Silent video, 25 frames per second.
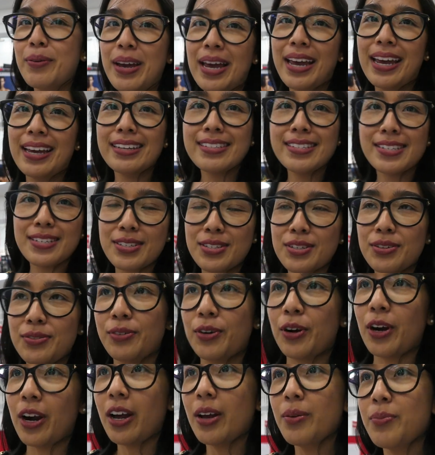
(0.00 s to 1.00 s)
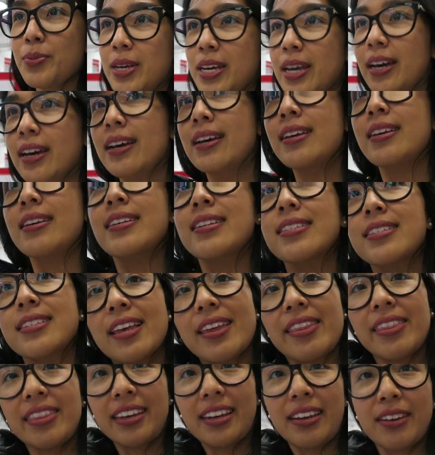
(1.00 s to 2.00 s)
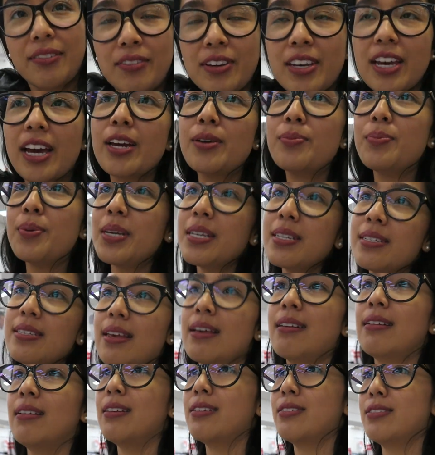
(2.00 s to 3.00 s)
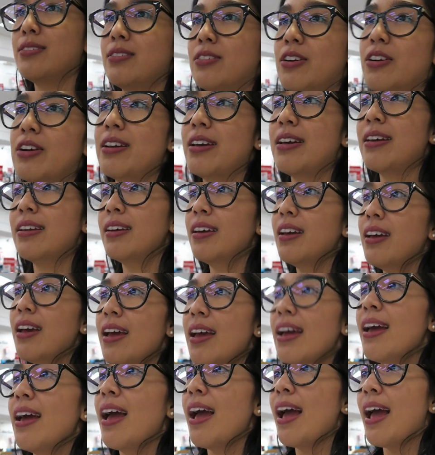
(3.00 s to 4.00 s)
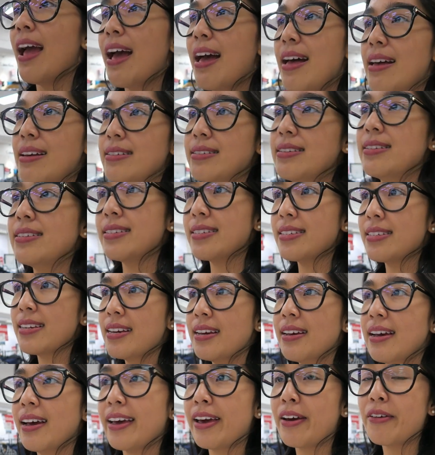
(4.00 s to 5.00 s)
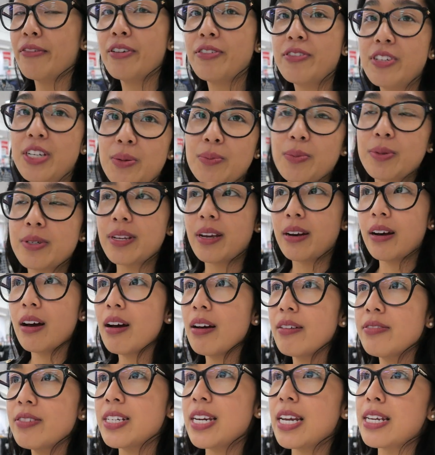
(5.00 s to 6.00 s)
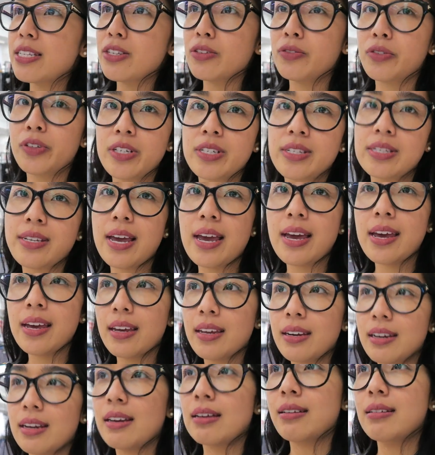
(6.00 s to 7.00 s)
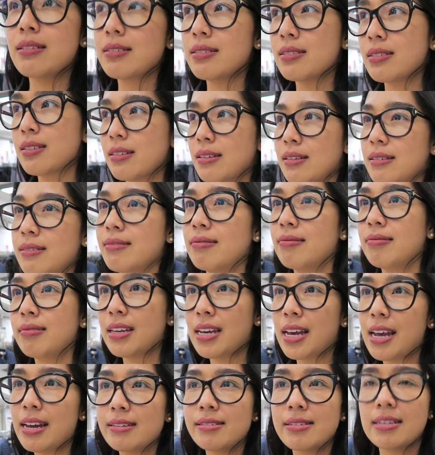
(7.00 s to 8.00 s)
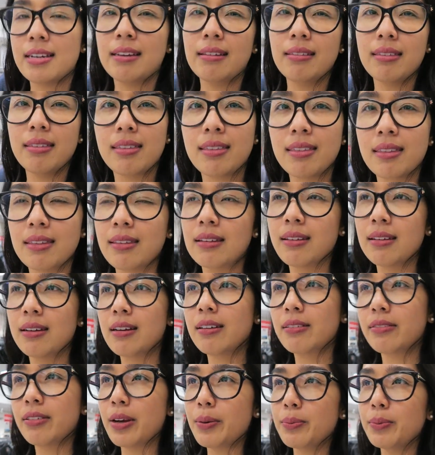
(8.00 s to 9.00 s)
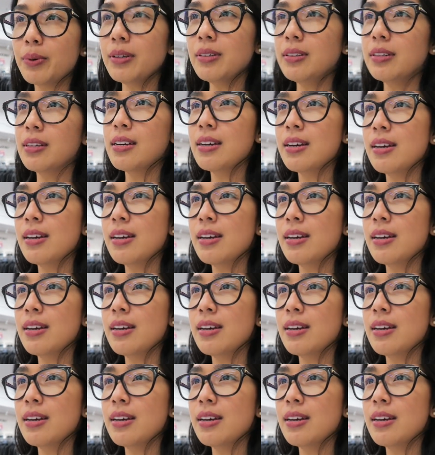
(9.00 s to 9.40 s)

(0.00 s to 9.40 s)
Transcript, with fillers: way to Sephora because the VIB sale has started, and I got 15% off. Today's the first day. It is the 18th of April.